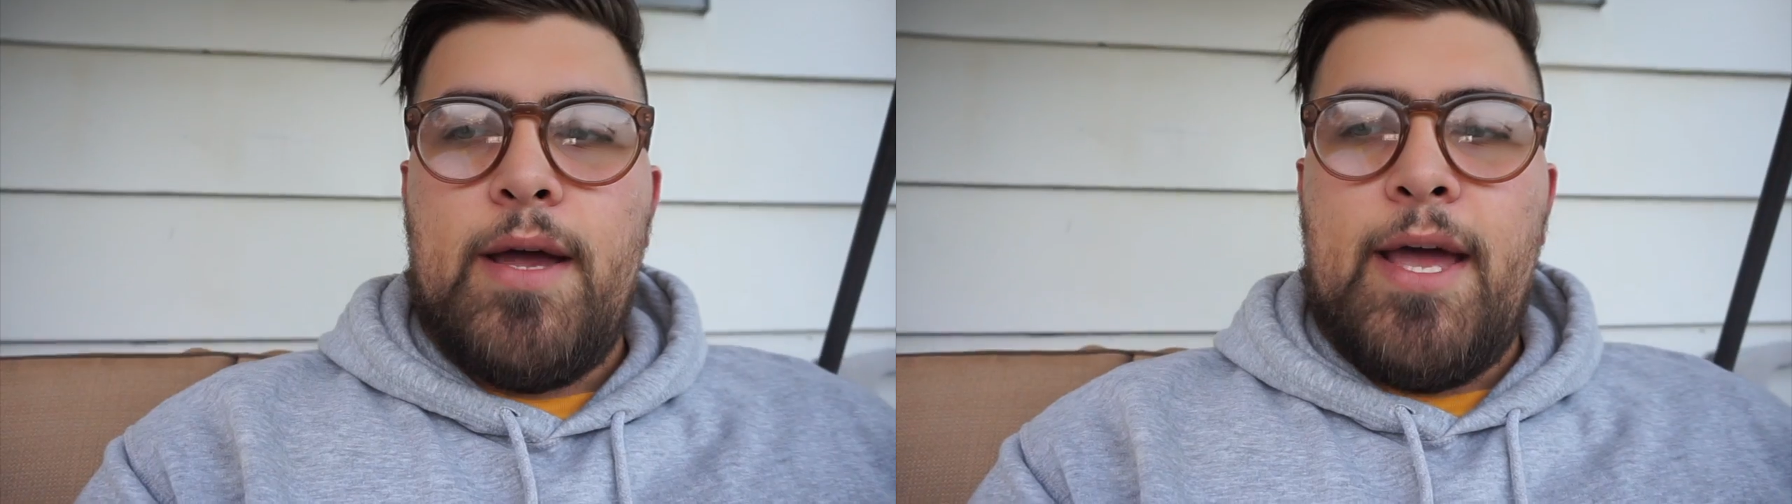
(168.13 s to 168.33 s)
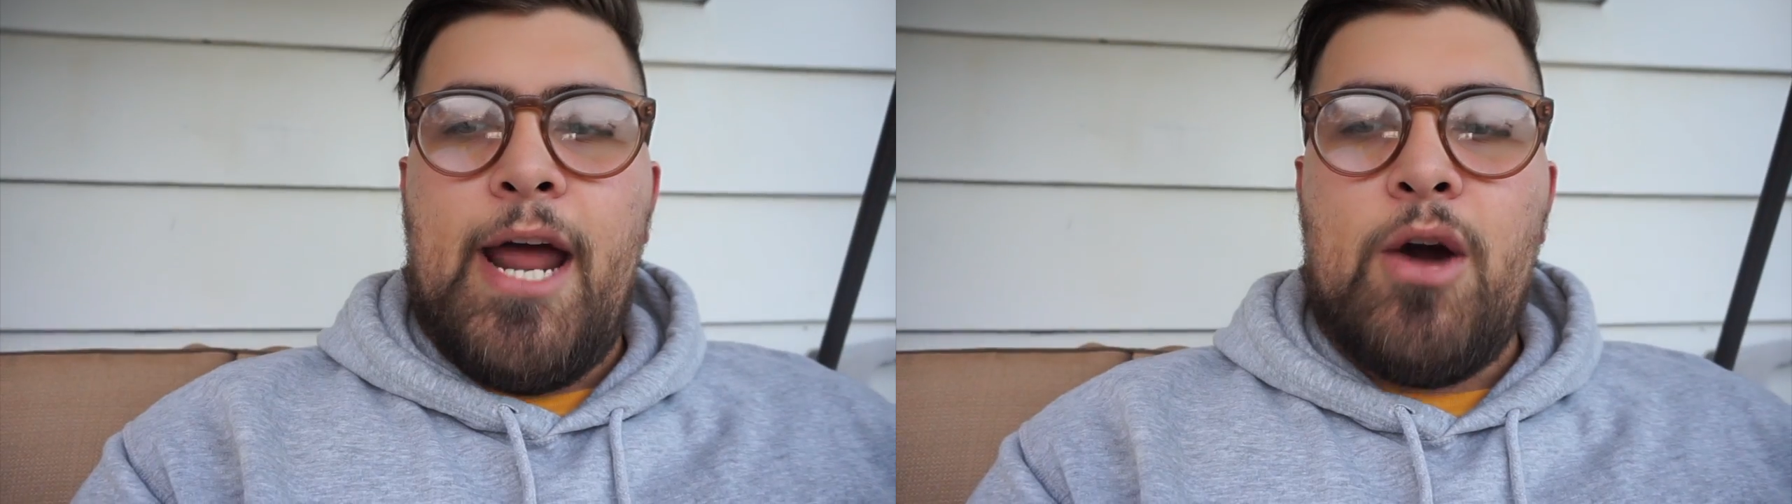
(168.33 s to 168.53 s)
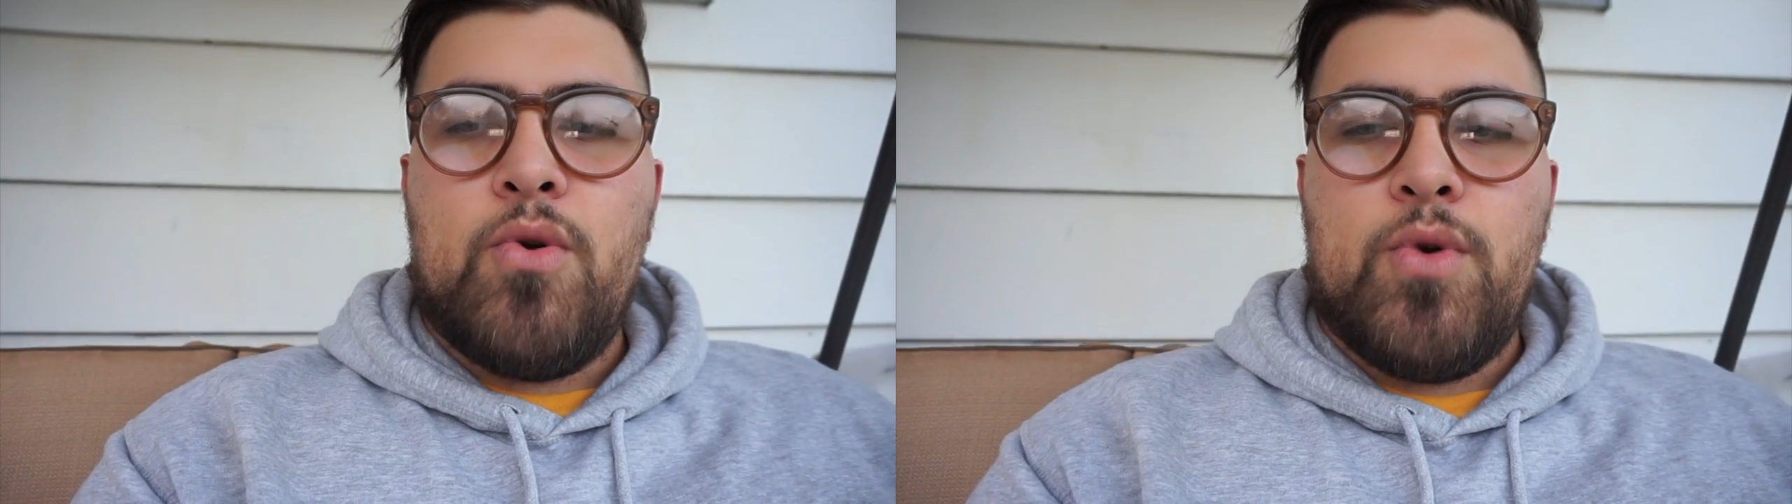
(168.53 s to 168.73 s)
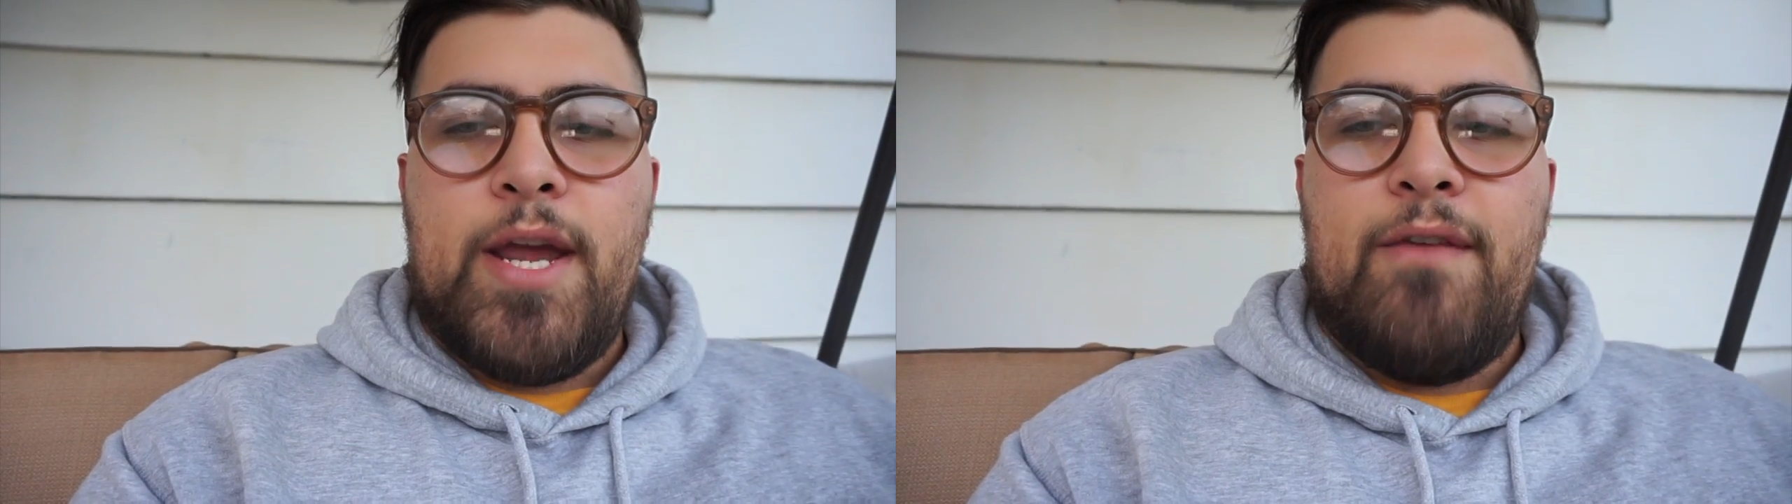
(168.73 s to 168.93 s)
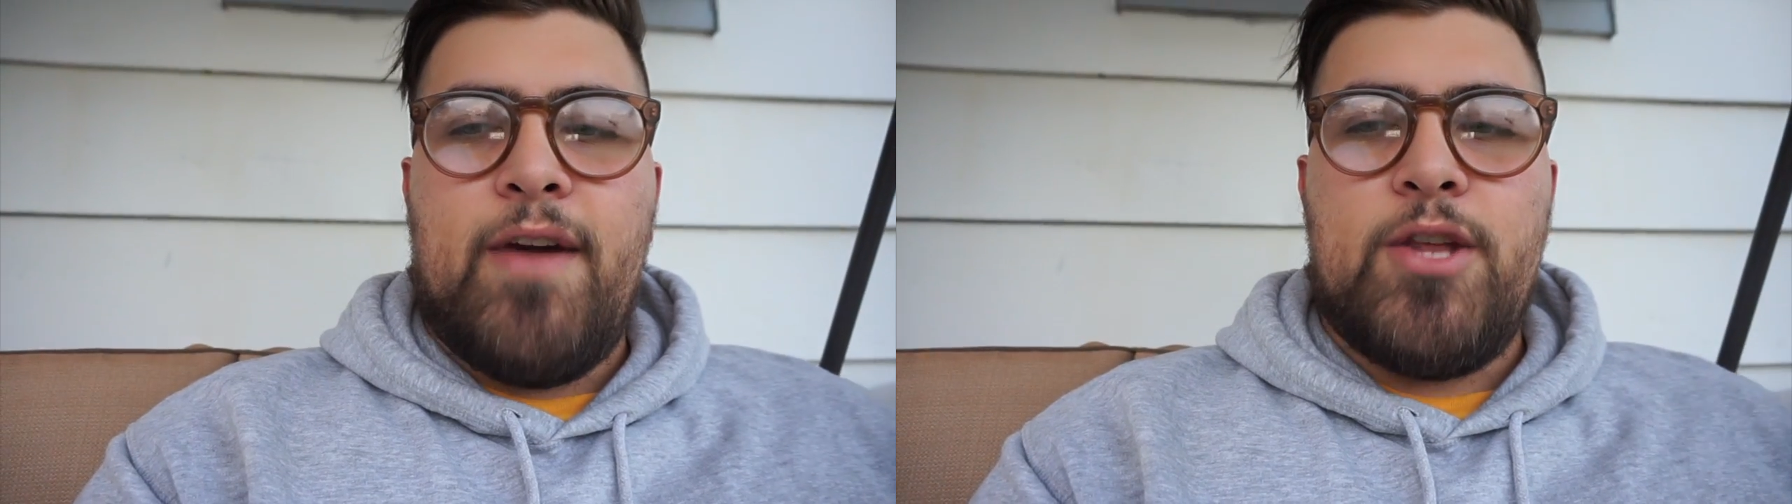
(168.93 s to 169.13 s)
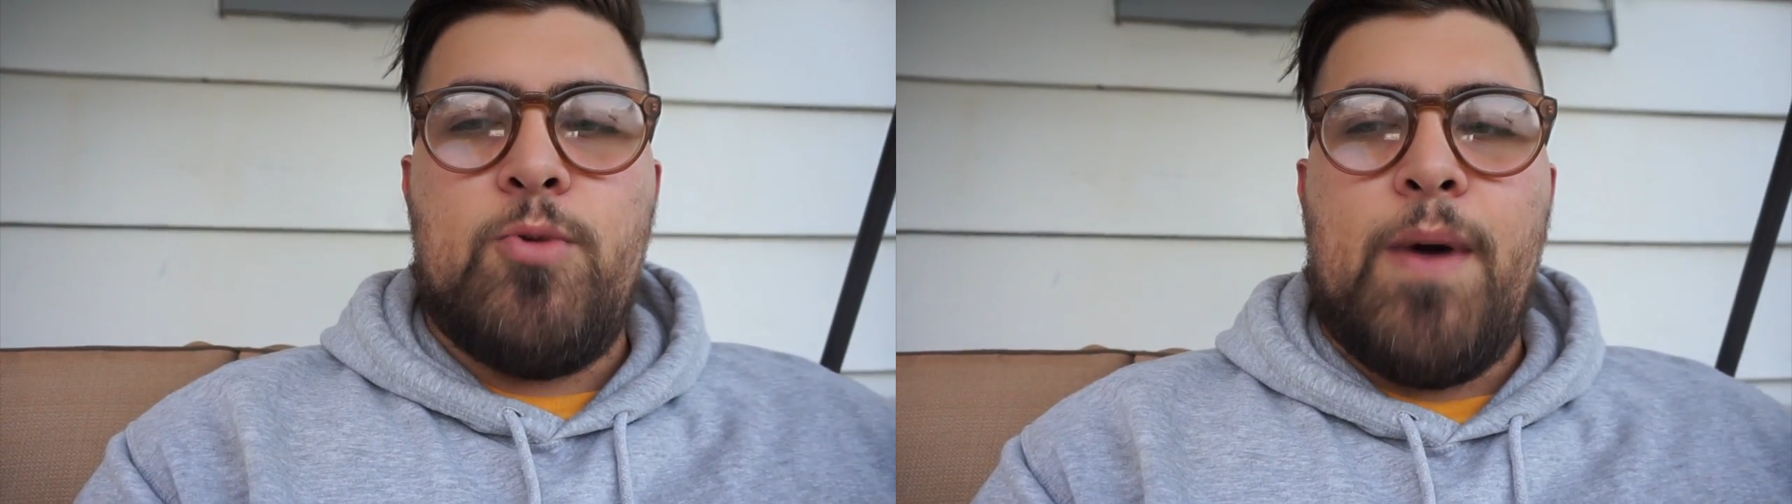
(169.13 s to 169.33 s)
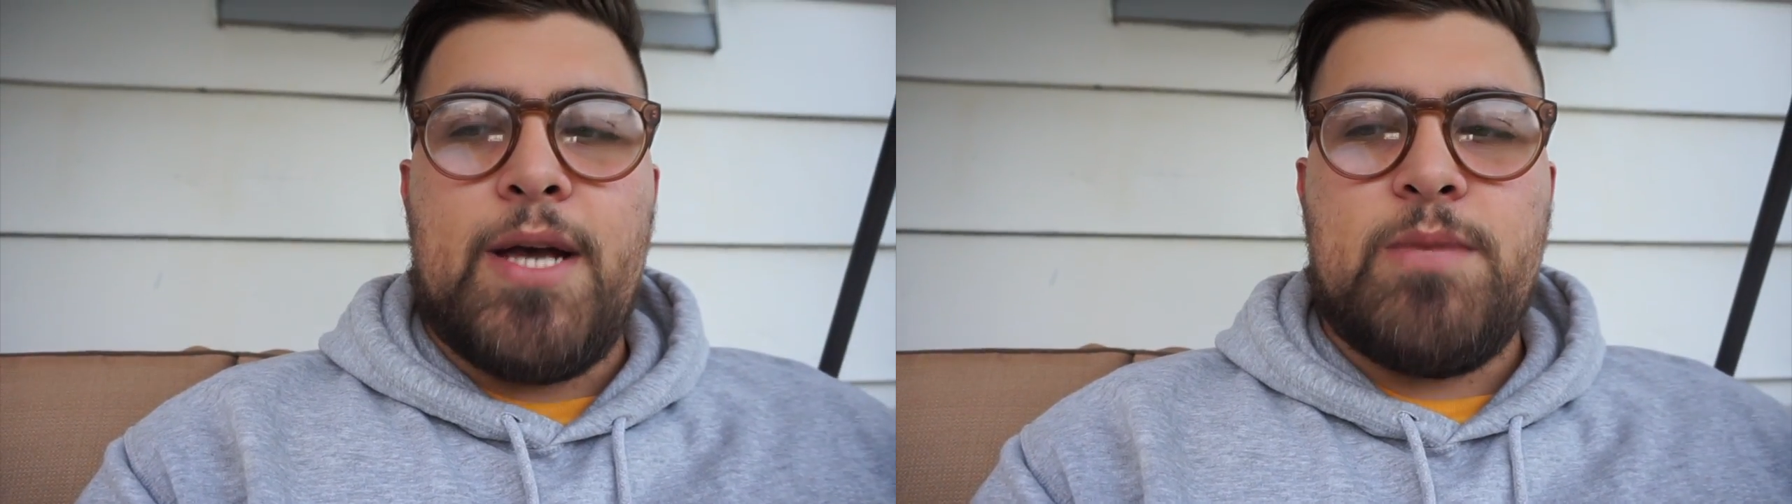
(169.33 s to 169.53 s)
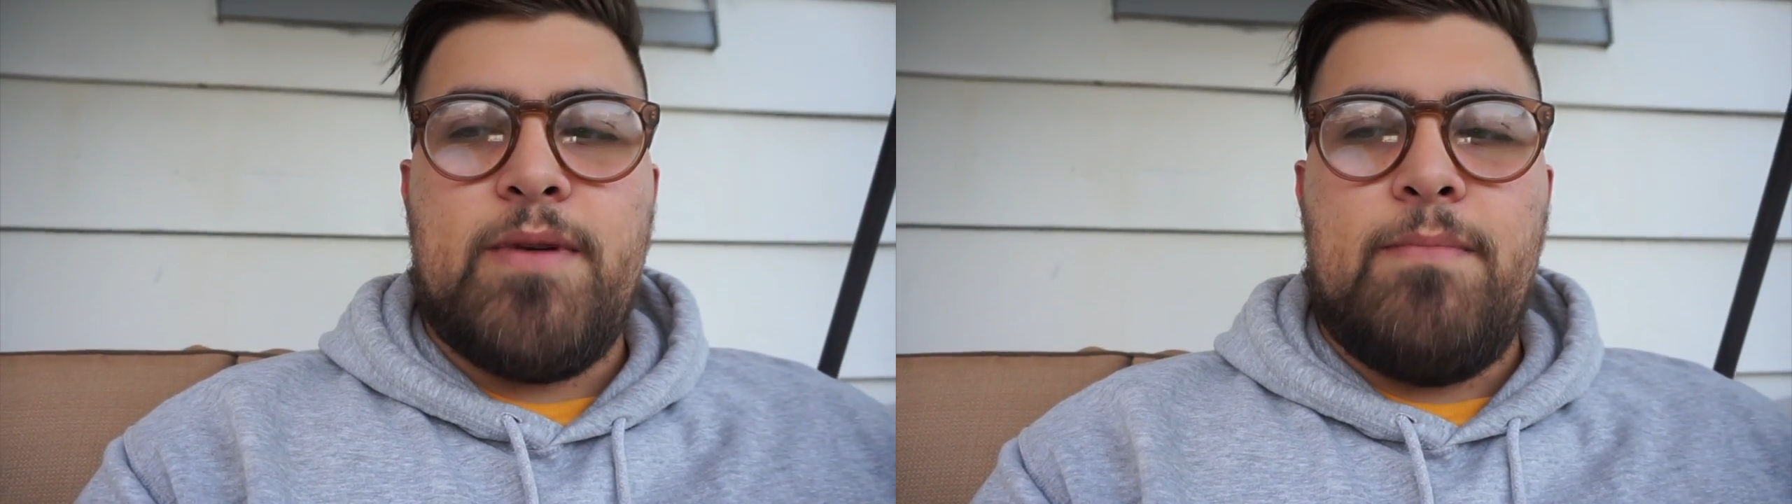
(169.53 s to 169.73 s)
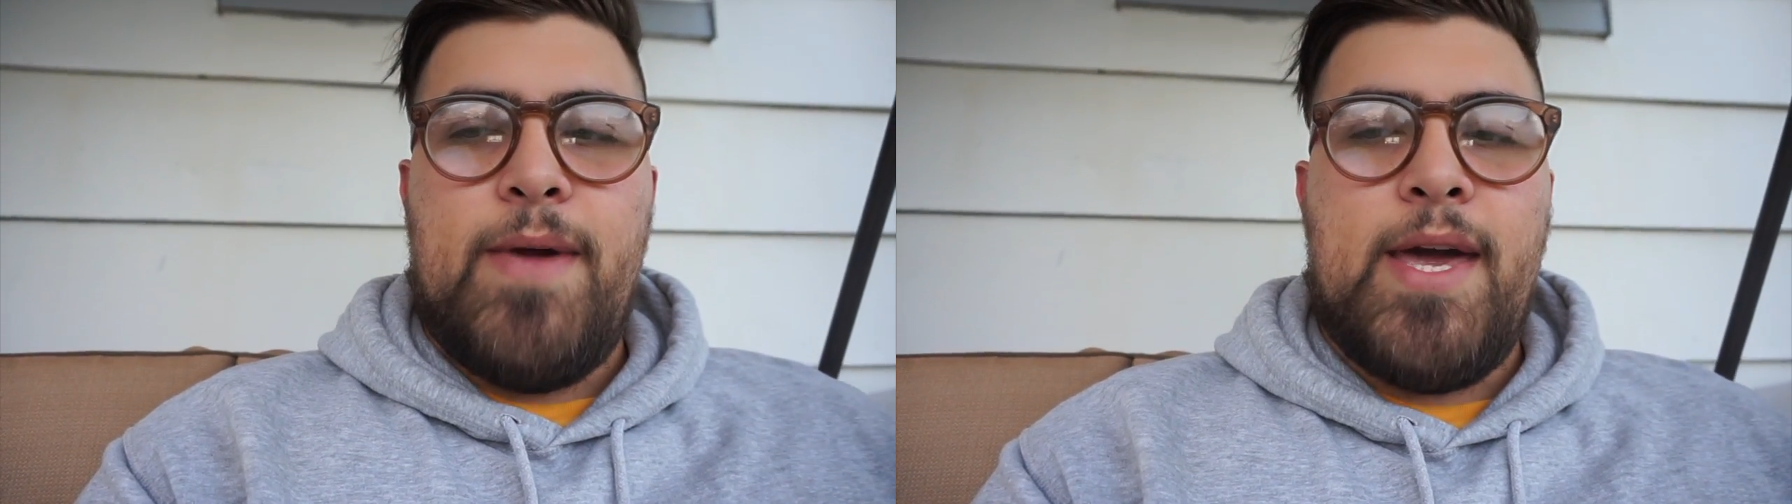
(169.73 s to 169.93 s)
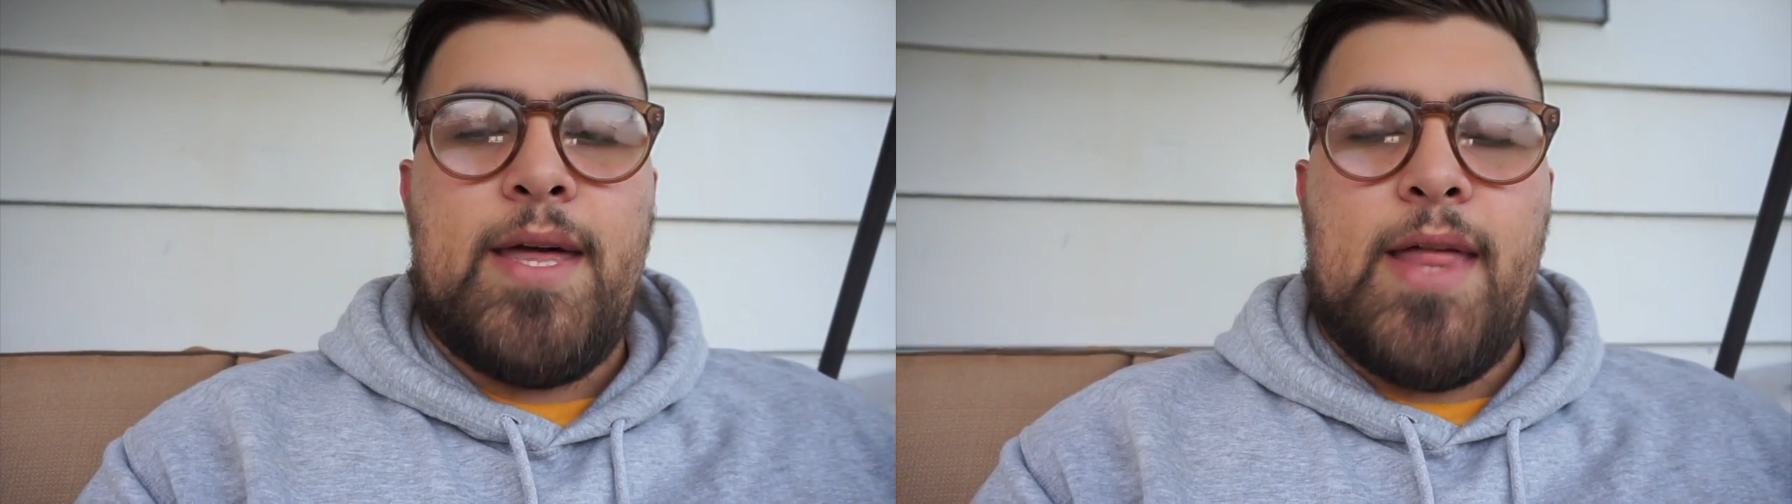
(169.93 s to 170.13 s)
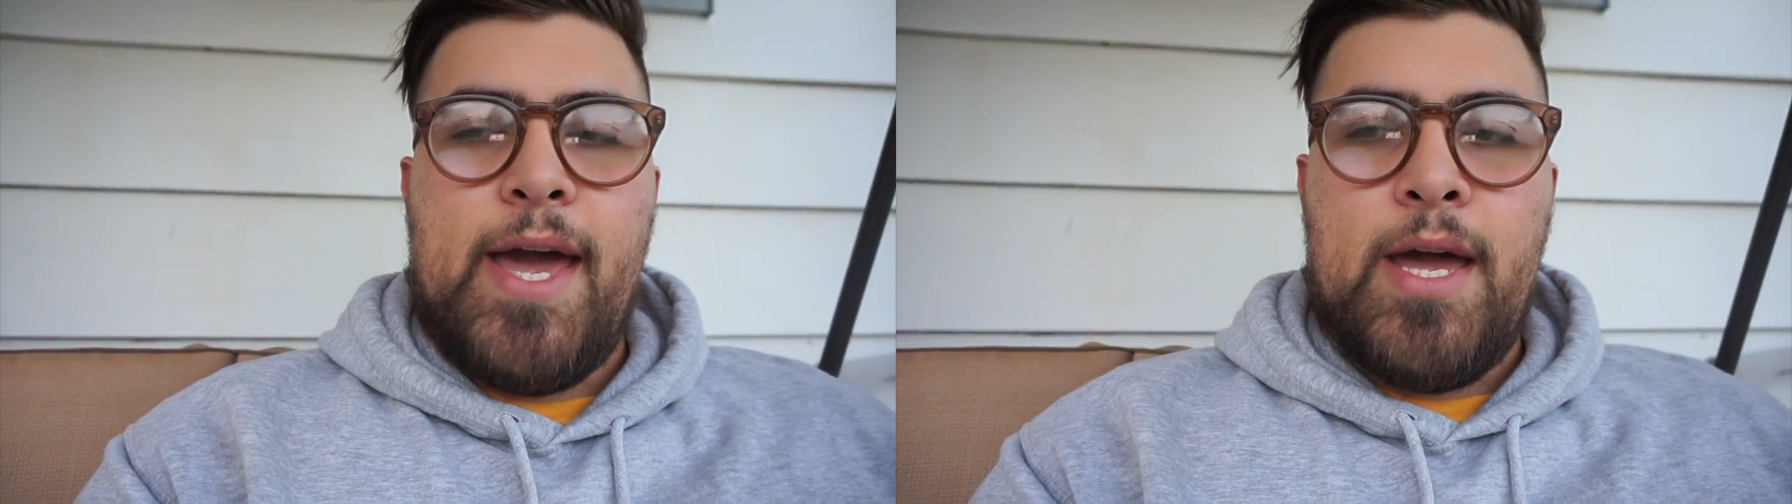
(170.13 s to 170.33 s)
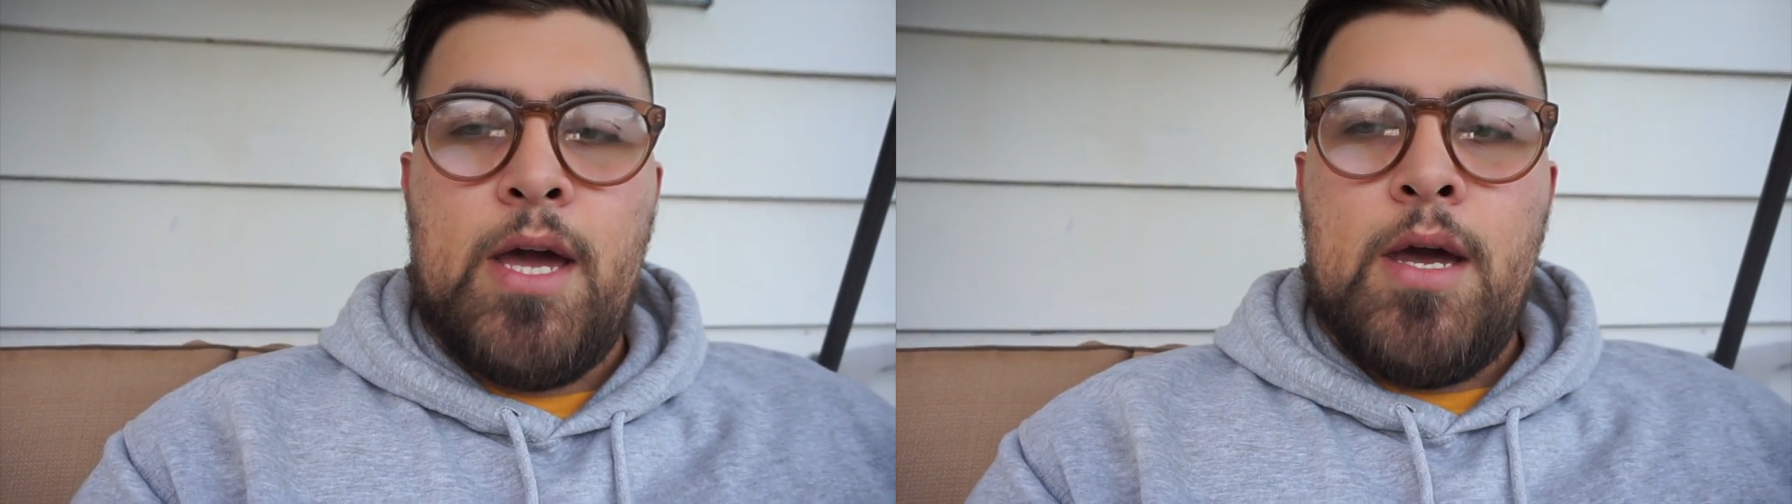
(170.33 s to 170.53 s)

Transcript: and how creative can you possibly be, like